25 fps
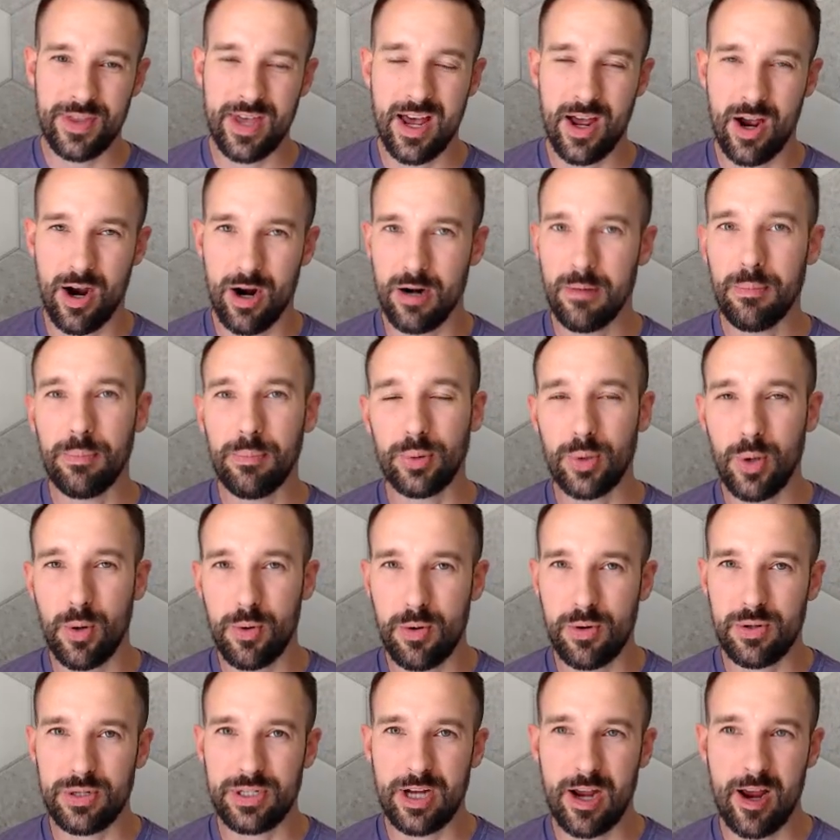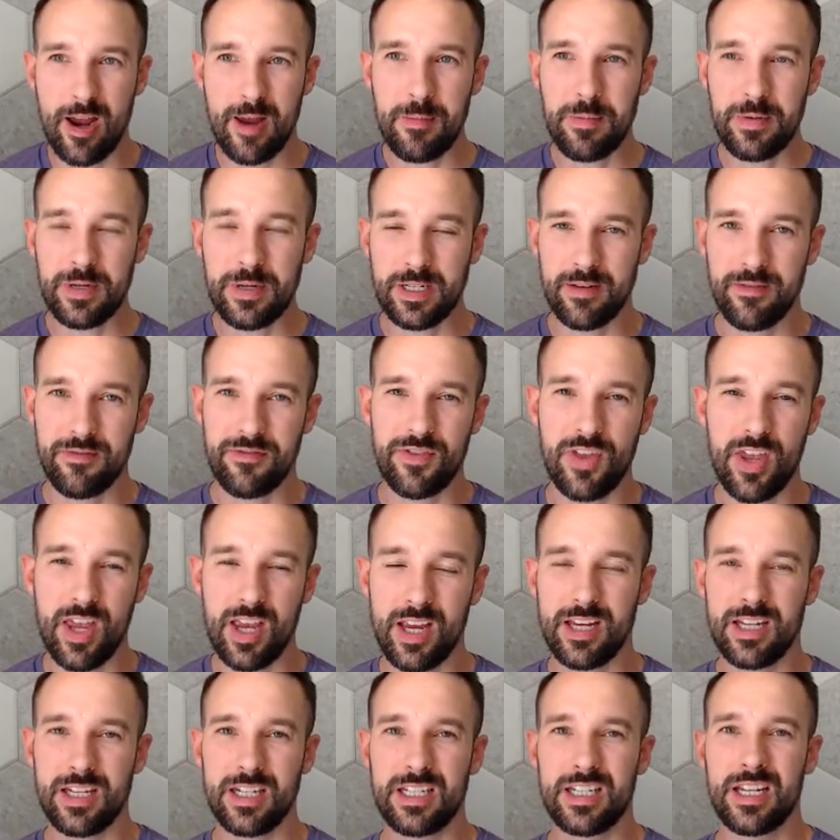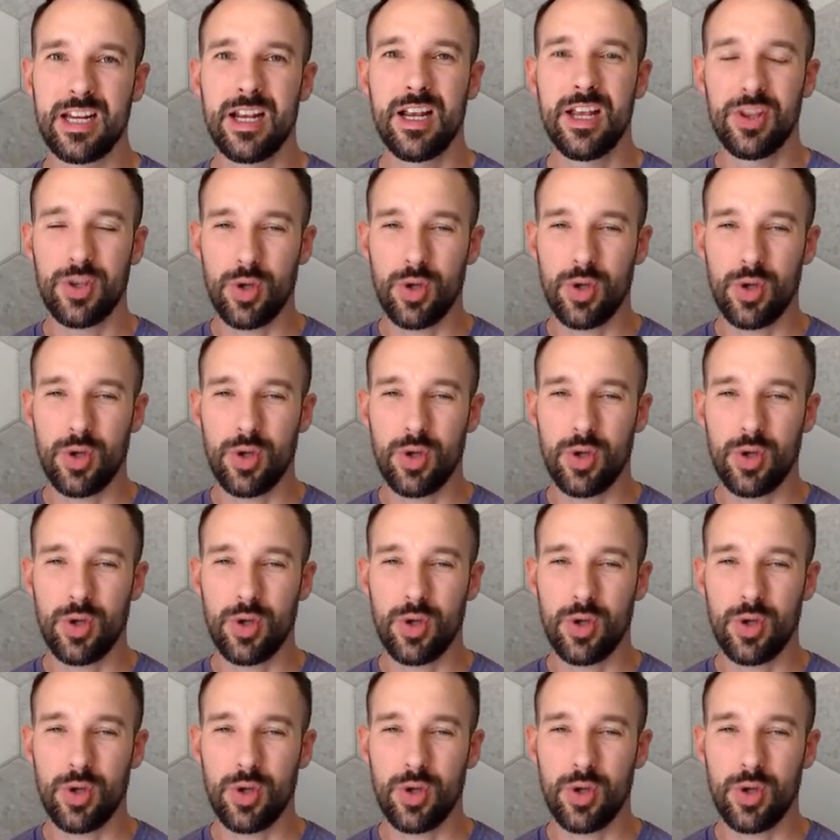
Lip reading: that are prototypes of things